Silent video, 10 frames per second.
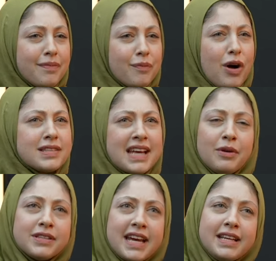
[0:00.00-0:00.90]
while
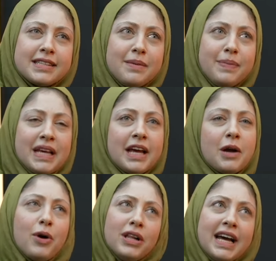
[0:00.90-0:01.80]
simultaneously being like,
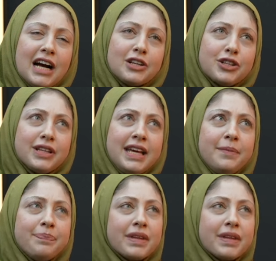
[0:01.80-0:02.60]
well, I actually,